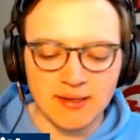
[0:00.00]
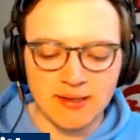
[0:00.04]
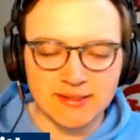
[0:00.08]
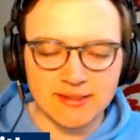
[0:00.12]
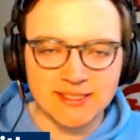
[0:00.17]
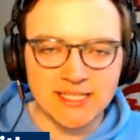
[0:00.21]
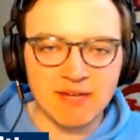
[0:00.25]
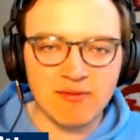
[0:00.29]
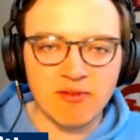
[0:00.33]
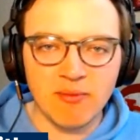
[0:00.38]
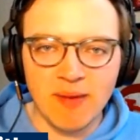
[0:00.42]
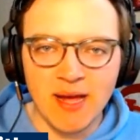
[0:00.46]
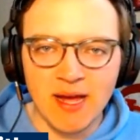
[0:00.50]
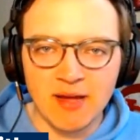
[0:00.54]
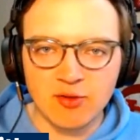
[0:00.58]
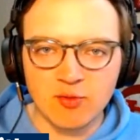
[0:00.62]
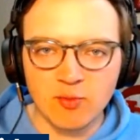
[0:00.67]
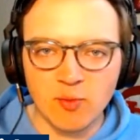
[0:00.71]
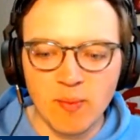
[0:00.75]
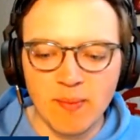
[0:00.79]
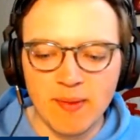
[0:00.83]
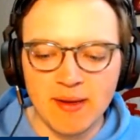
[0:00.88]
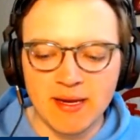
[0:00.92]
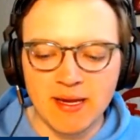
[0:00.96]
Steven
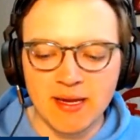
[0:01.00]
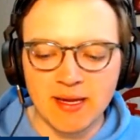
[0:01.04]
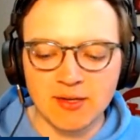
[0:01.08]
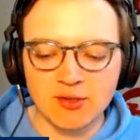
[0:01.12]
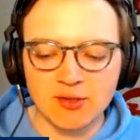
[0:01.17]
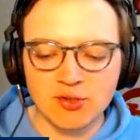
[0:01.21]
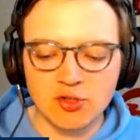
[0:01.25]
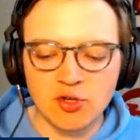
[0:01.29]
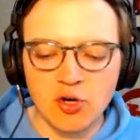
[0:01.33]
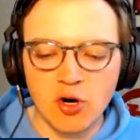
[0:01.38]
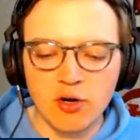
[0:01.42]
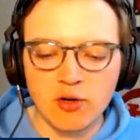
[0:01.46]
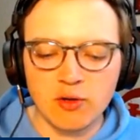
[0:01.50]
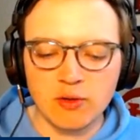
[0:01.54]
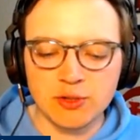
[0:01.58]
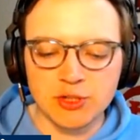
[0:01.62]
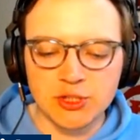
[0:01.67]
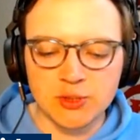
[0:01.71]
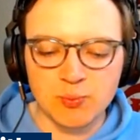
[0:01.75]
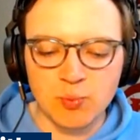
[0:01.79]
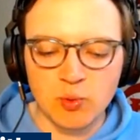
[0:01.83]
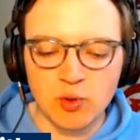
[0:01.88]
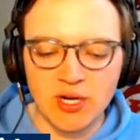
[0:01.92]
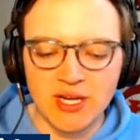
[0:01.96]
Matz will be making his Cardinal
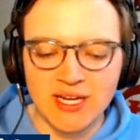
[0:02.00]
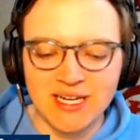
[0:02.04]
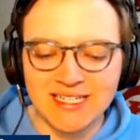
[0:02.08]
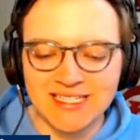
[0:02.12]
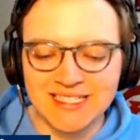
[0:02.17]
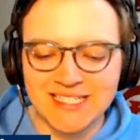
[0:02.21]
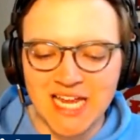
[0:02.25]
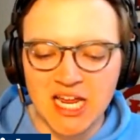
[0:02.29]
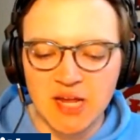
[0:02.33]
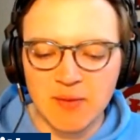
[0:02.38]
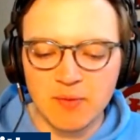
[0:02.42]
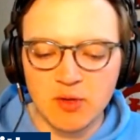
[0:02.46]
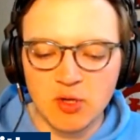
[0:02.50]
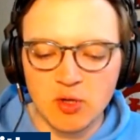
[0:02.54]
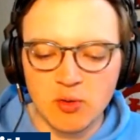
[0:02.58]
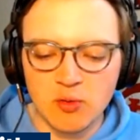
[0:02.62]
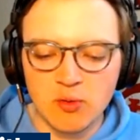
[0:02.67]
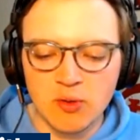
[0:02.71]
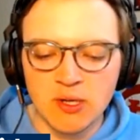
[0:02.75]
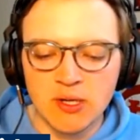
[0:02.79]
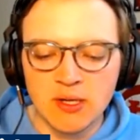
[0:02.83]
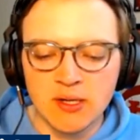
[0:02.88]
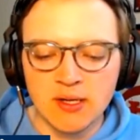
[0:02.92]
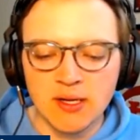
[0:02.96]
spring
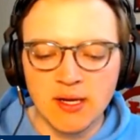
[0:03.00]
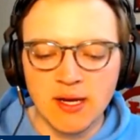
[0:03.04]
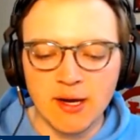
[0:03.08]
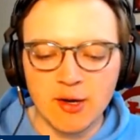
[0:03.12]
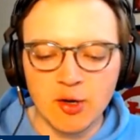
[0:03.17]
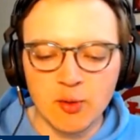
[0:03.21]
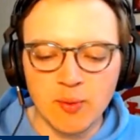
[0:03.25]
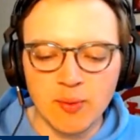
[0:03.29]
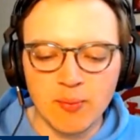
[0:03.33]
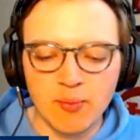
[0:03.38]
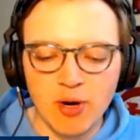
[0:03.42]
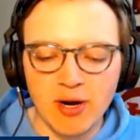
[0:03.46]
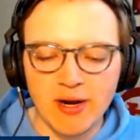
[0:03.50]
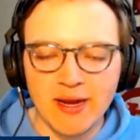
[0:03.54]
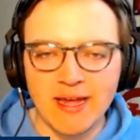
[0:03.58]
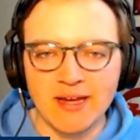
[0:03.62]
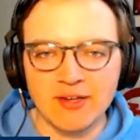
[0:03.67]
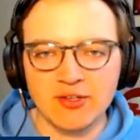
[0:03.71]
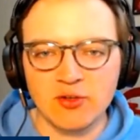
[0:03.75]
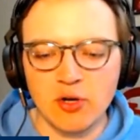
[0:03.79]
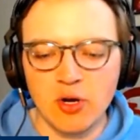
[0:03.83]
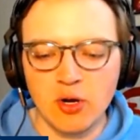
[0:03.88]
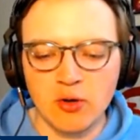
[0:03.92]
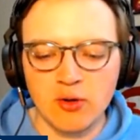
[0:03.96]
debut. It'll be
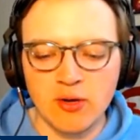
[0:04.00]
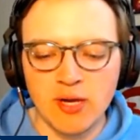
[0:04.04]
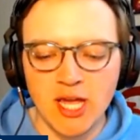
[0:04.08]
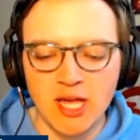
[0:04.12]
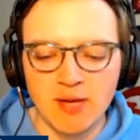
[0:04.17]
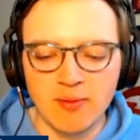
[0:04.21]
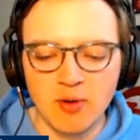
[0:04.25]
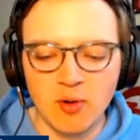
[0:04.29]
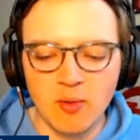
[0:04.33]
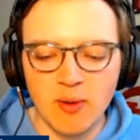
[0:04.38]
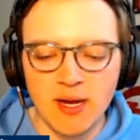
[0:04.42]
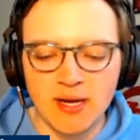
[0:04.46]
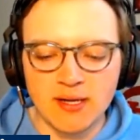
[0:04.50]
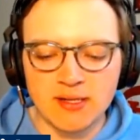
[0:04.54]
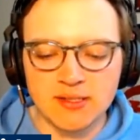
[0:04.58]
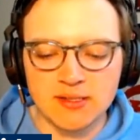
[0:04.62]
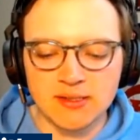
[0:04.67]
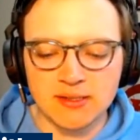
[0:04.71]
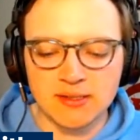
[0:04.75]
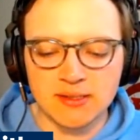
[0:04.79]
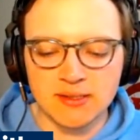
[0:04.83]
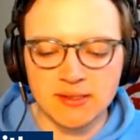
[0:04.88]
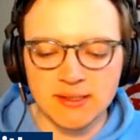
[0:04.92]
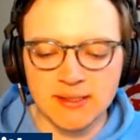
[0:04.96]
broadcasting on
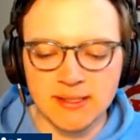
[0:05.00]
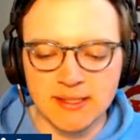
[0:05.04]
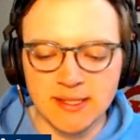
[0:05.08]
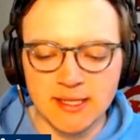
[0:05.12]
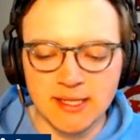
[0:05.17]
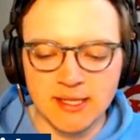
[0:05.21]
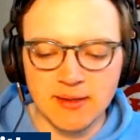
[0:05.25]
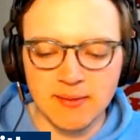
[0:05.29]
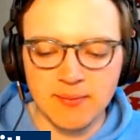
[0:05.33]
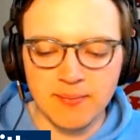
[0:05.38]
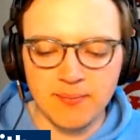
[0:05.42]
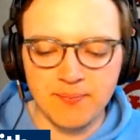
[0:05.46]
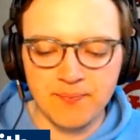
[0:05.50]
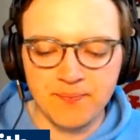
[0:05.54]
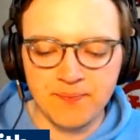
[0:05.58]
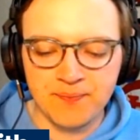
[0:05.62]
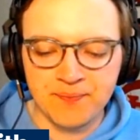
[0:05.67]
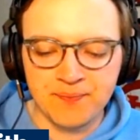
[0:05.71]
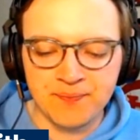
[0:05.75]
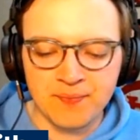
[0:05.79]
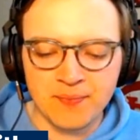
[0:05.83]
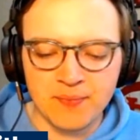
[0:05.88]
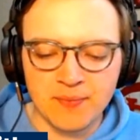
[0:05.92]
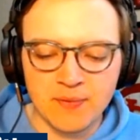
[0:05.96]
KMOX.
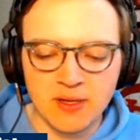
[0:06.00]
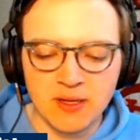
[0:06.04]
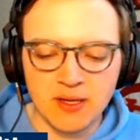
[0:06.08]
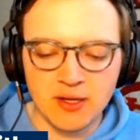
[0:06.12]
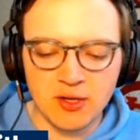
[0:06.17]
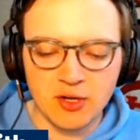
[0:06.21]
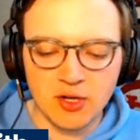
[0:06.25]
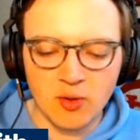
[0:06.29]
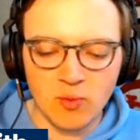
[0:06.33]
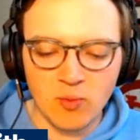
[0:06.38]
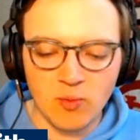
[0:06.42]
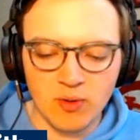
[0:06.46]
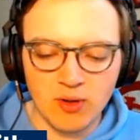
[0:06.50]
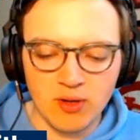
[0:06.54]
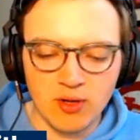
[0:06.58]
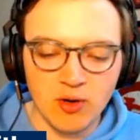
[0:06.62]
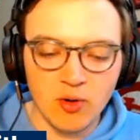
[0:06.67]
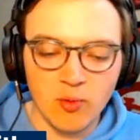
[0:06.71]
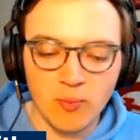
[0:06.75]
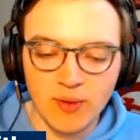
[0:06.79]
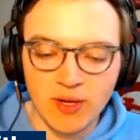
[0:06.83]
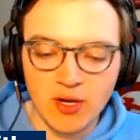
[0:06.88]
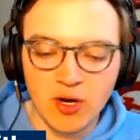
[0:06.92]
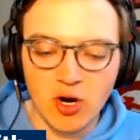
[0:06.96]

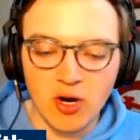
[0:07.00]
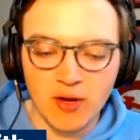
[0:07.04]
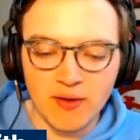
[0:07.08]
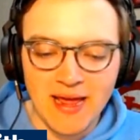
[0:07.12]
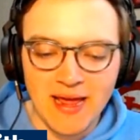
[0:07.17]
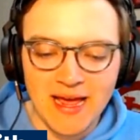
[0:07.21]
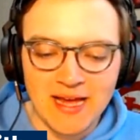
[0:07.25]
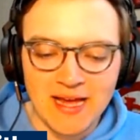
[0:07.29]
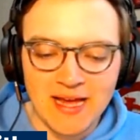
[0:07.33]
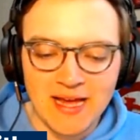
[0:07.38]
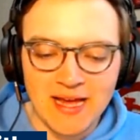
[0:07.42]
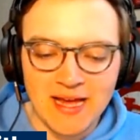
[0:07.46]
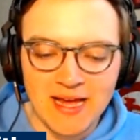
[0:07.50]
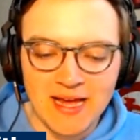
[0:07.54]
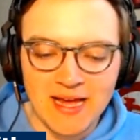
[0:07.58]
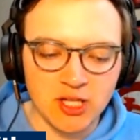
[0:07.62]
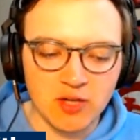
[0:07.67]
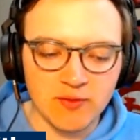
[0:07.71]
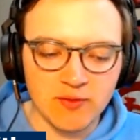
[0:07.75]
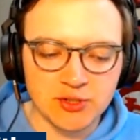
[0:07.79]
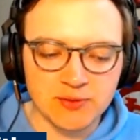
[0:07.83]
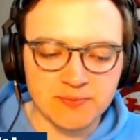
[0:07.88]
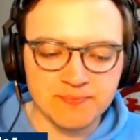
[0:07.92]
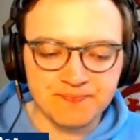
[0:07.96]
It'll be on Nationals
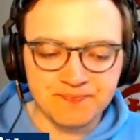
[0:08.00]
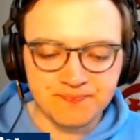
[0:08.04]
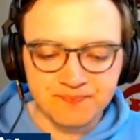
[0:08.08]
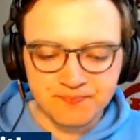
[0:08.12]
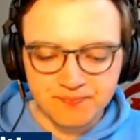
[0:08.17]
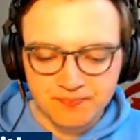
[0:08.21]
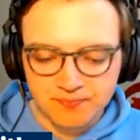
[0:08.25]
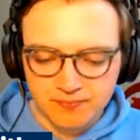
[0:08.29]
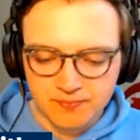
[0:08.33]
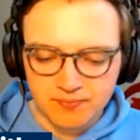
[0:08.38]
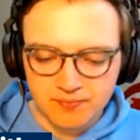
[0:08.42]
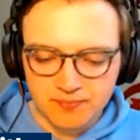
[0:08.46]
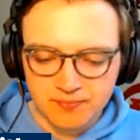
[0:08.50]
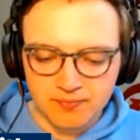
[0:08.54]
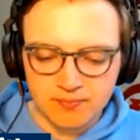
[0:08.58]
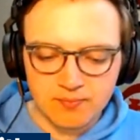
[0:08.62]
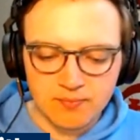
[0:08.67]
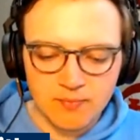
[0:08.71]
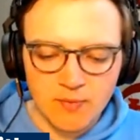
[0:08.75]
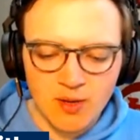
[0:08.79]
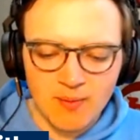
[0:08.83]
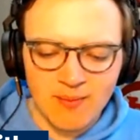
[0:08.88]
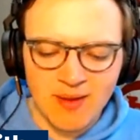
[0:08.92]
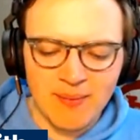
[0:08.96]
television.
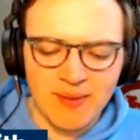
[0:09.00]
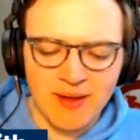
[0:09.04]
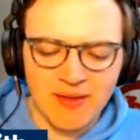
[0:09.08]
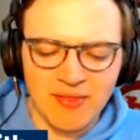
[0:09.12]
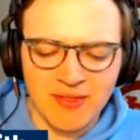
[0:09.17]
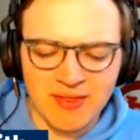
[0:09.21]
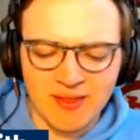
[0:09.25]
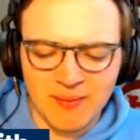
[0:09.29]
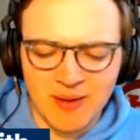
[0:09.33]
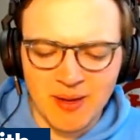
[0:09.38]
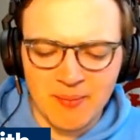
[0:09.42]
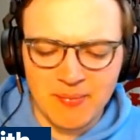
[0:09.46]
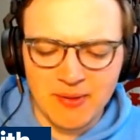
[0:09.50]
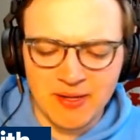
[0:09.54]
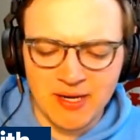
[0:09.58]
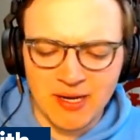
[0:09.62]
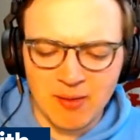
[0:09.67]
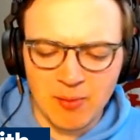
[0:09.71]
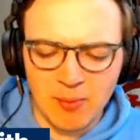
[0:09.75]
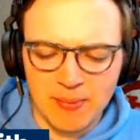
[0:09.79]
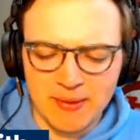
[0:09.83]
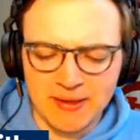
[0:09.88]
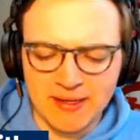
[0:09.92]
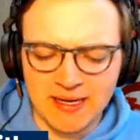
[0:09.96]
I think that might be an
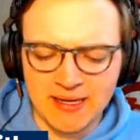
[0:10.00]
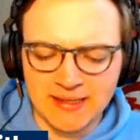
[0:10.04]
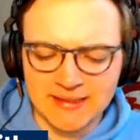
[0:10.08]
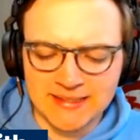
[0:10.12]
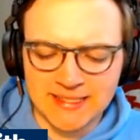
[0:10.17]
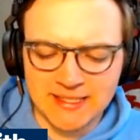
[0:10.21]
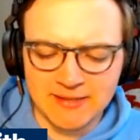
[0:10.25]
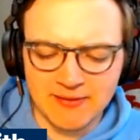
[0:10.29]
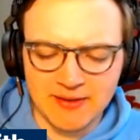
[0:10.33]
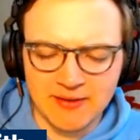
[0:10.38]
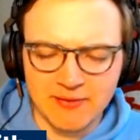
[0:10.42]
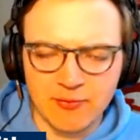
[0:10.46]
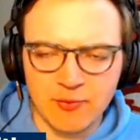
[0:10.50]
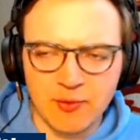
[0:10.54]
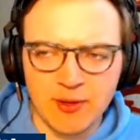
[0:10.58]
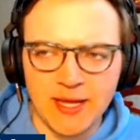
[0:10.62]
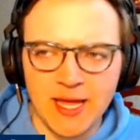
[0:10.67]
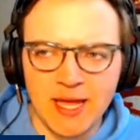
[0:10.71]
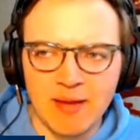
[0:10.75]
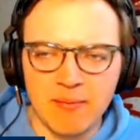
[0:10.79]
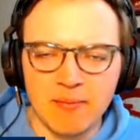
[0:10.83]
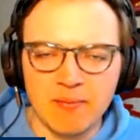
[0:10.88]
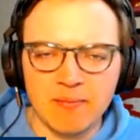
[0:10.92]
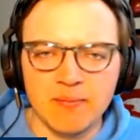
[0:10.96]
MLB.TV free
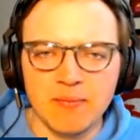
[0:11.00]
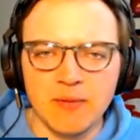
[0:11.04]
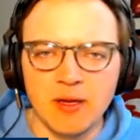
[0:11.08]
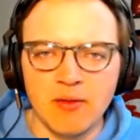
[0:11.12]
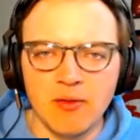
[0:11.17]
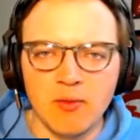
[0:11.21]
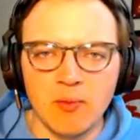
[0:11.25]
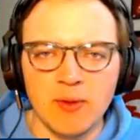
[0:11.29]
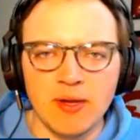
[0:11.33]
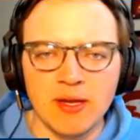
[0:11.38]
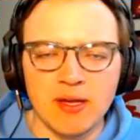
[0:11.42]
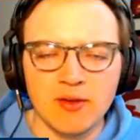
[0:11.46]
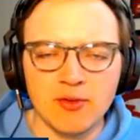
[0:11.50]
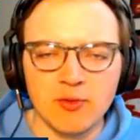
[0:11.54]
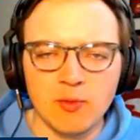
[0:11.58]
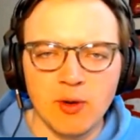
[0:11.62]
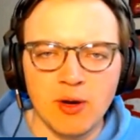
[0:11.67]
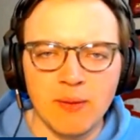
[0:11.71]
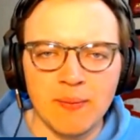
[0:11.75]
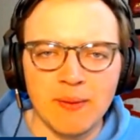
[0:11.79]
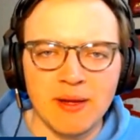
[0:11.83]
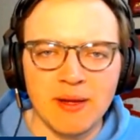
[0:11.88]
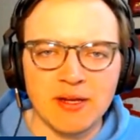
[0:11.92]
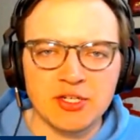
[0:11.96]
game of the week as
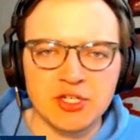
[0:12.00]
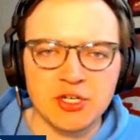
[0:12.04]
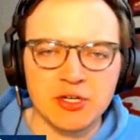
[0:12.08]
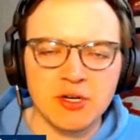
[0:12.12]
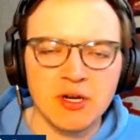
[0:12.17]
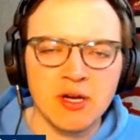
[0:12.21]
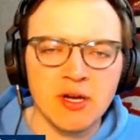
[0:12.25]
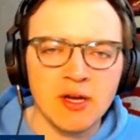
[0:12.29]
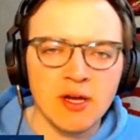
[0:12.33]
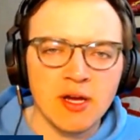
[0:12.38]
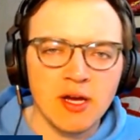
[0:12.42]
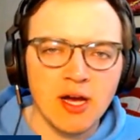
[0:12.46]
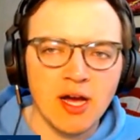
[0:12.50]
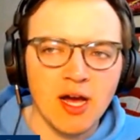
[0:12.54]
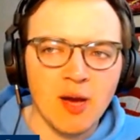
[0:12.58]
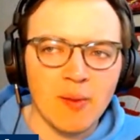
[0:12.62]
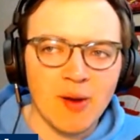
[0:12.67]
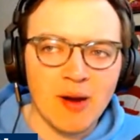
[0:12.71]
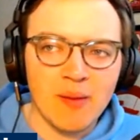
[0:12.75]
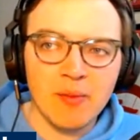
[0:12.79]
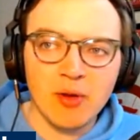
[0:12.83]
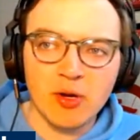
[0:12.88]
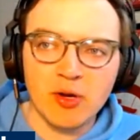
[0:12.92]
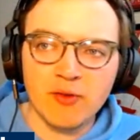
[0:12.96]
well. I'm not sure.
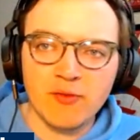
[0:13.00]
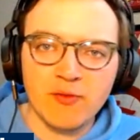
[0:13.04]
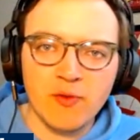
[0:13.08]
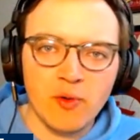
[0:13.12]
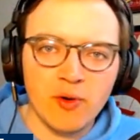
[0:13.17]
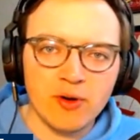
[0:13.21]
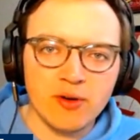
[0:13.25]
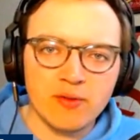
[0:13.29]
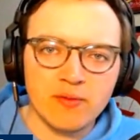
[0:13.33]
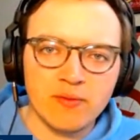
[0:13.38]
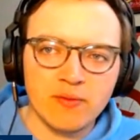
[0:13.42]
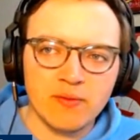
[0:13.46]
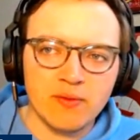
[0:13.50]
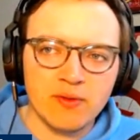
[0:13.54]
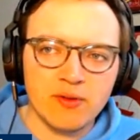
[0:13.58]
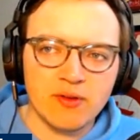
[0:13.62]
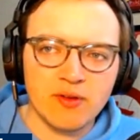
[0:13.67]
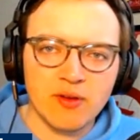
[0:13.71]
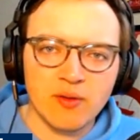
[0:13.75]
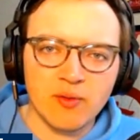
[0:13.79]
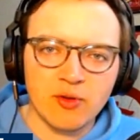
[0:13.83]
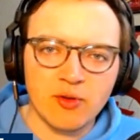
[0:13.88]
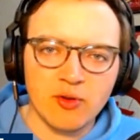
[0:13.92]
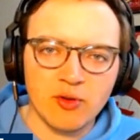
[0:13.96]
But I'm looking forward
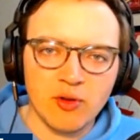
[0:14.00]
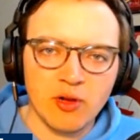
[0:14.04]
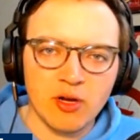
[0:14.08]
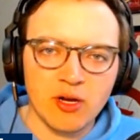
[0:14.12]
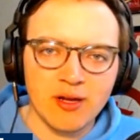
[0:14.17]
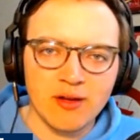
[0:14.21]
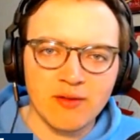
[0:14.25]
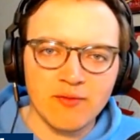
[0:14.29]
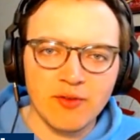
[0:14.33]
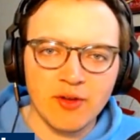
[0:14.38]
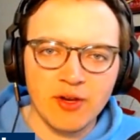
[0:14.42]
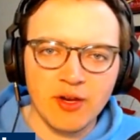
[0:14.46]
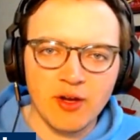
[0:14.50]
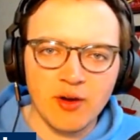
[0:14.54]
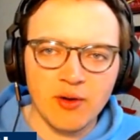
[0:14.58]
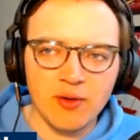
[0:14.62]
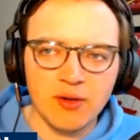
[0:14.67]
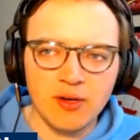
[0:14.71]
to looking video